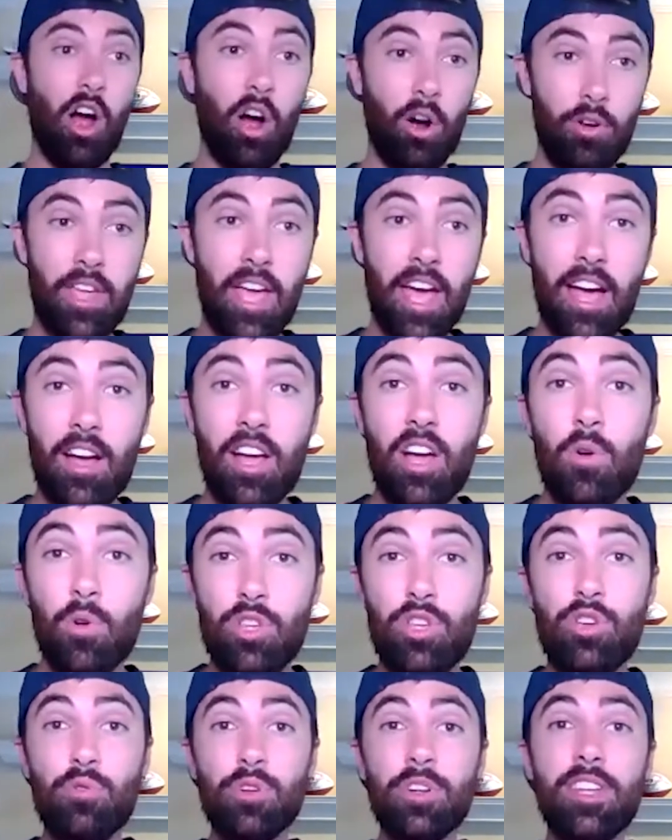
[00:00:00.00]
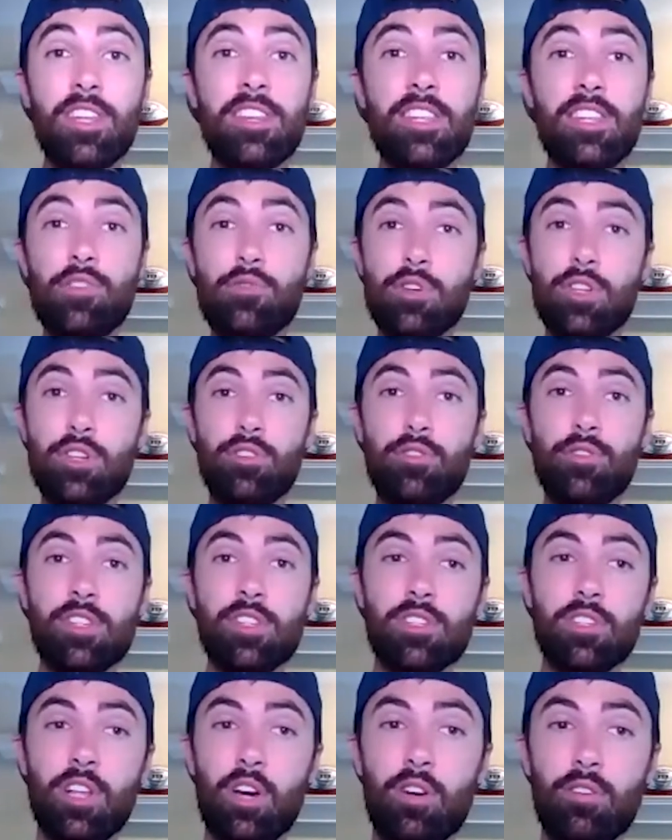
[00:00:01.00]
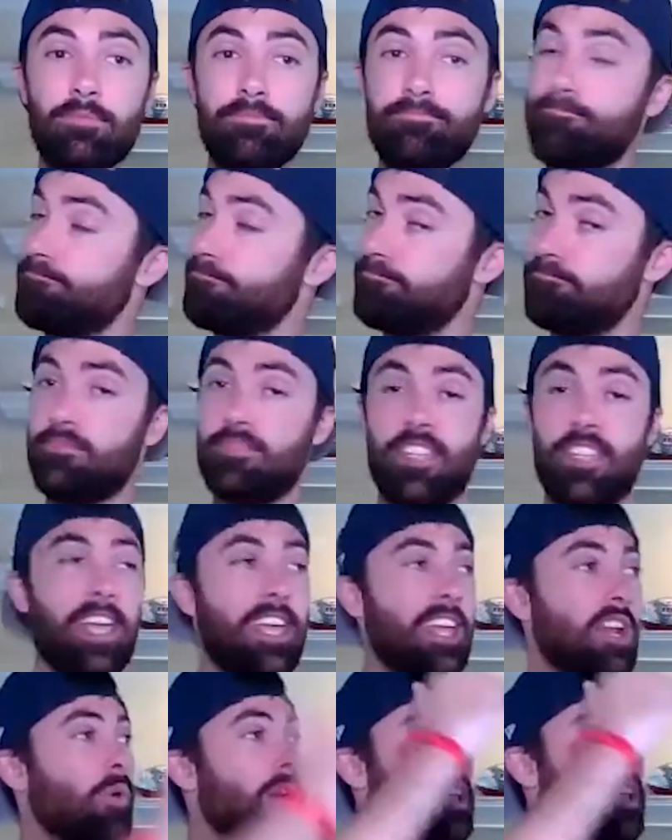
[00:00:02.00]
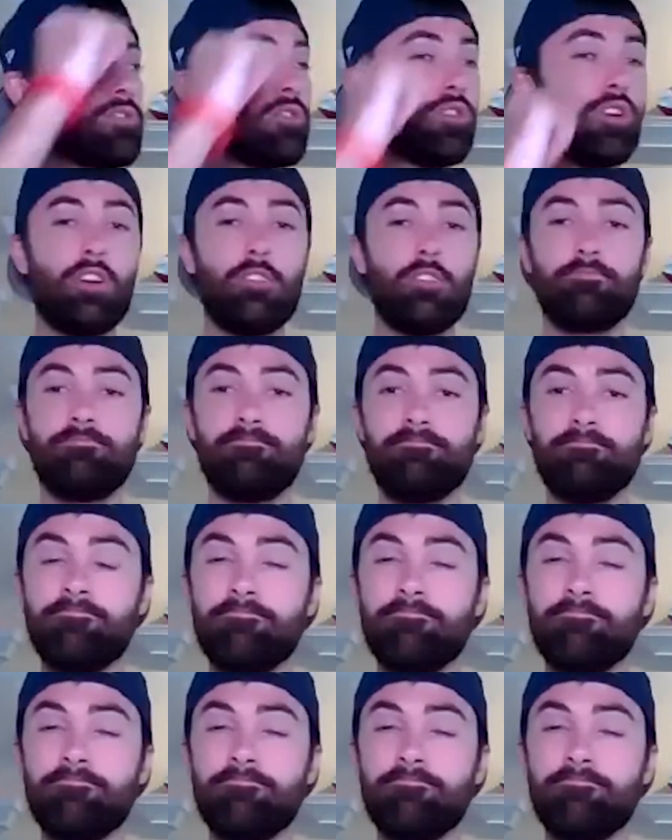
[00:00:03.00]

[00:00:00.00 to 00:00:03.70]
Oh, yeah? You really think you can do this alone? Take it away, Toro.